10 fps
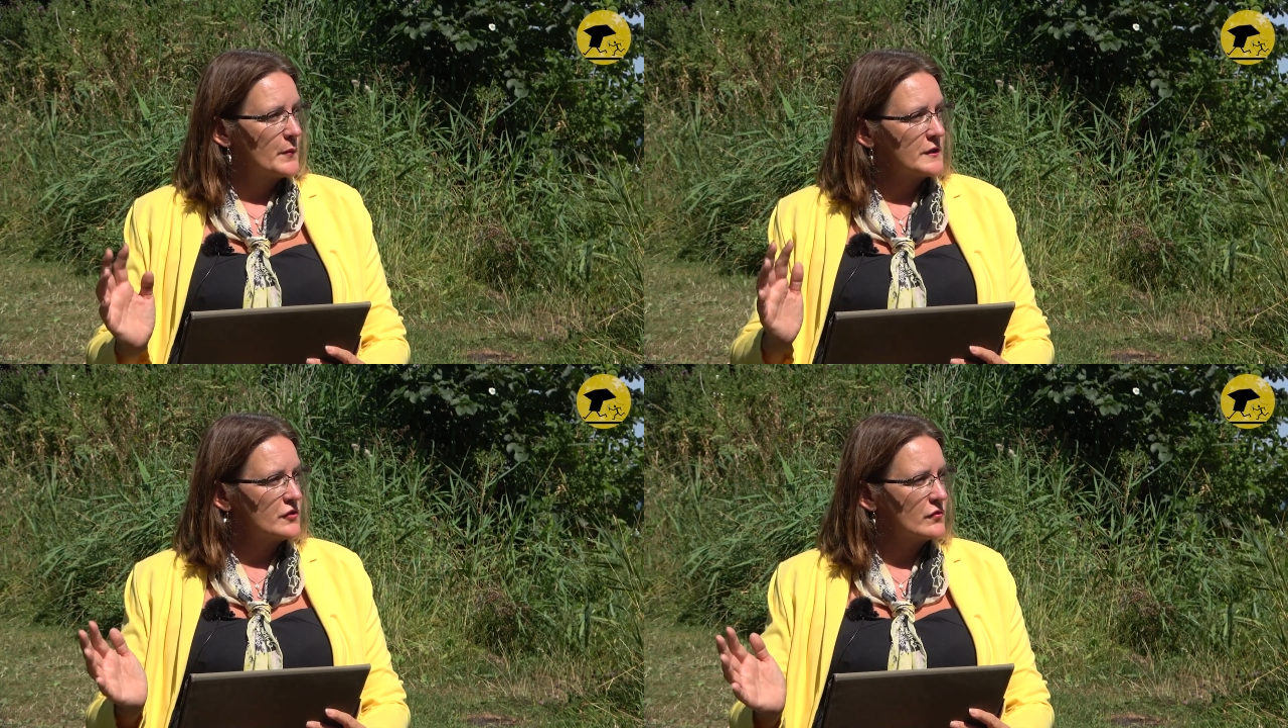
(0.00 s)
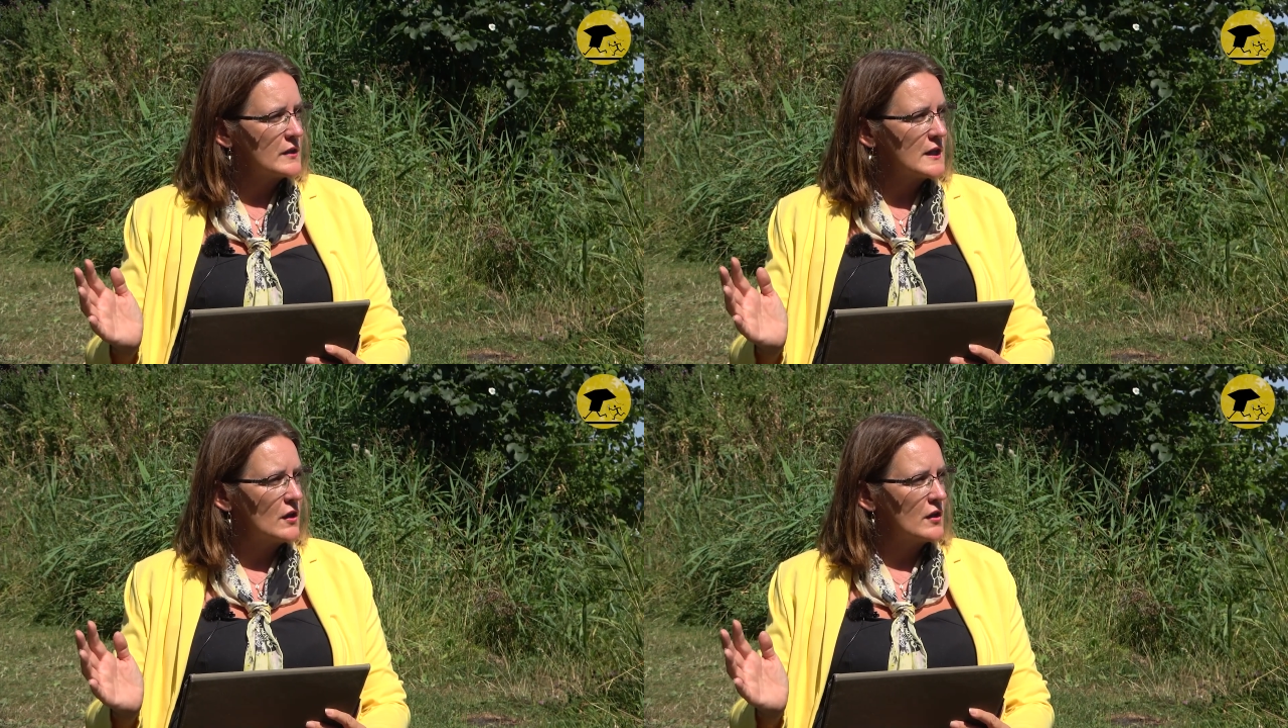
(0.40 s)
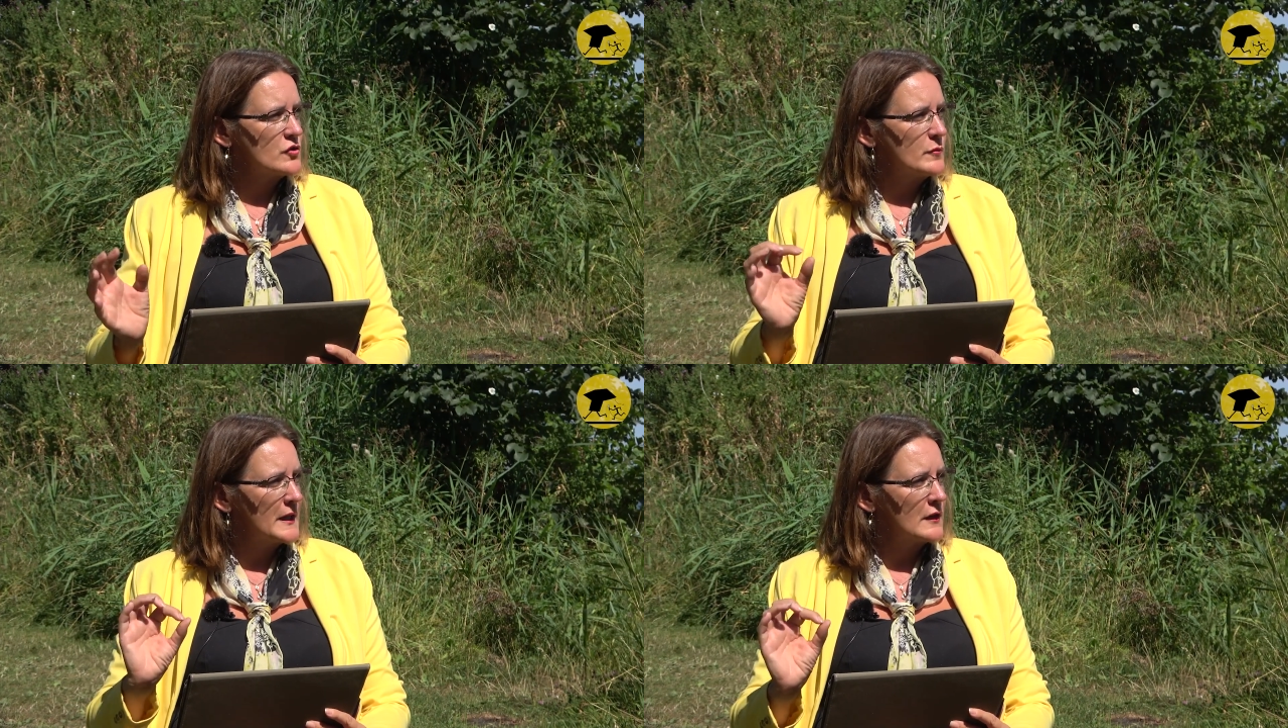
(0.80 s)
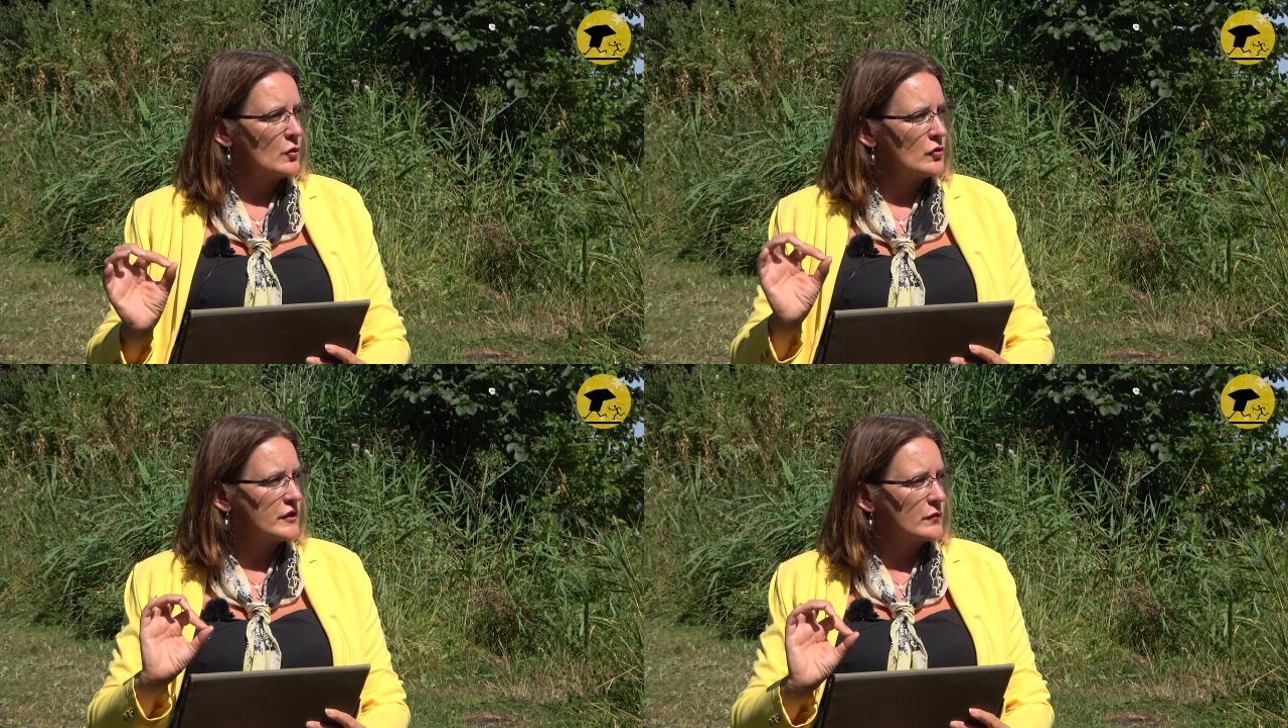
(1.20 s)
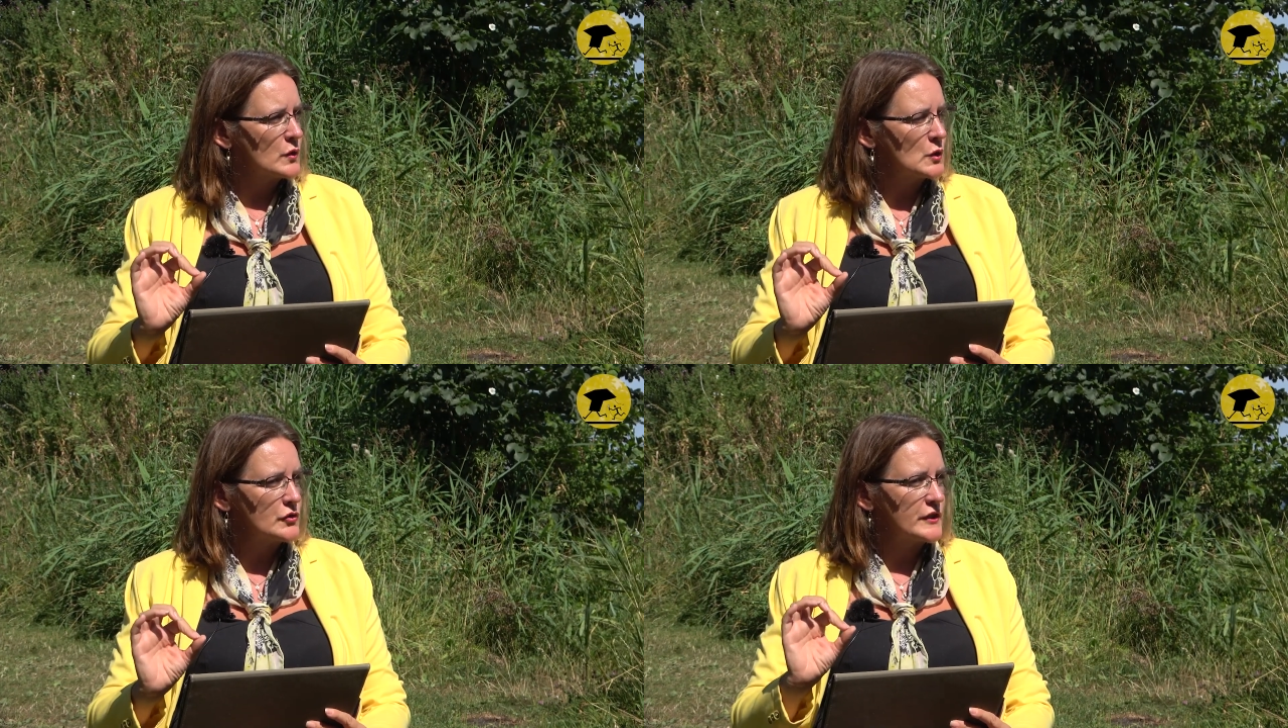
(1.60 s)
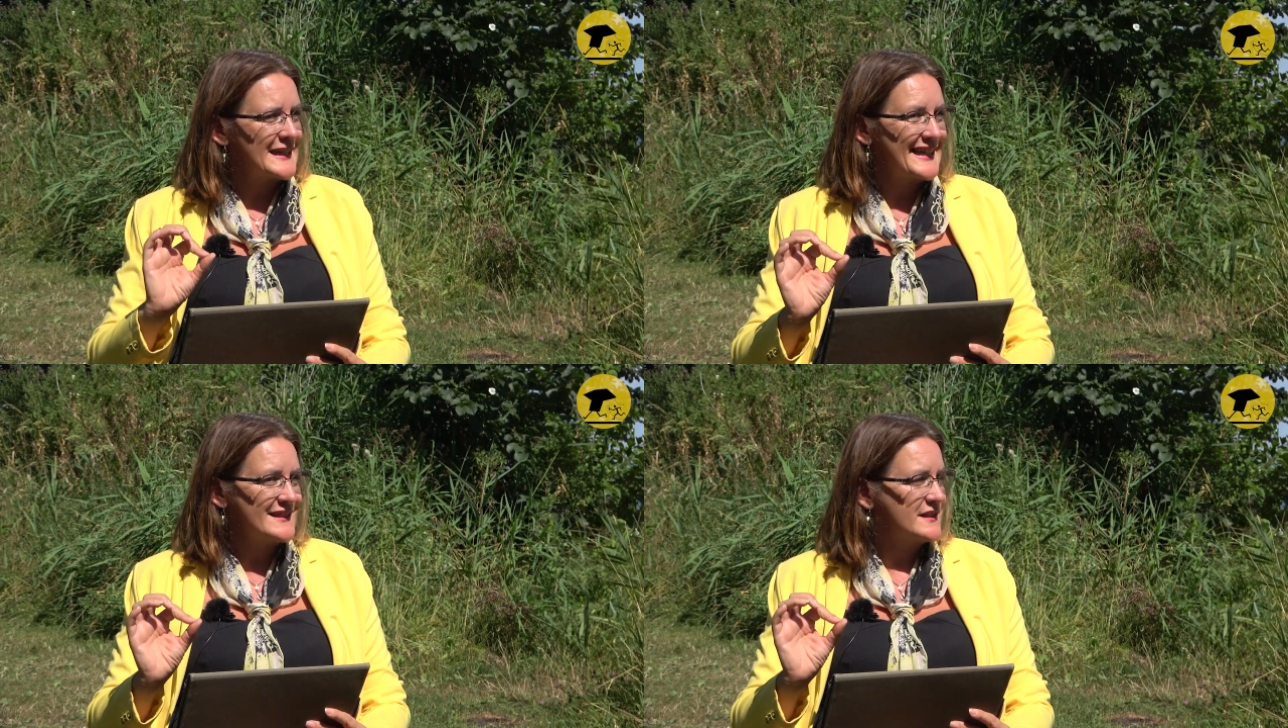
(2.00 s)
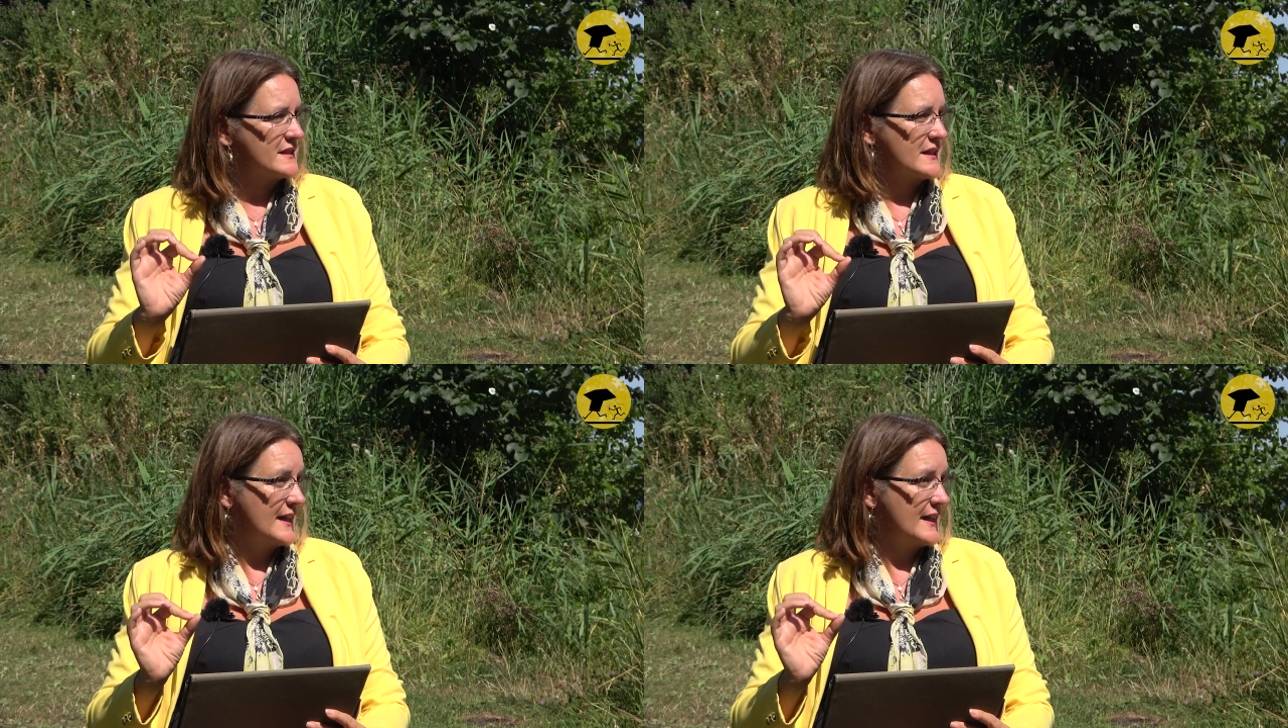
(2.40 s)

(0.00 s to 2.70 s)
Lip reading: But it's really hard to make laws and rules against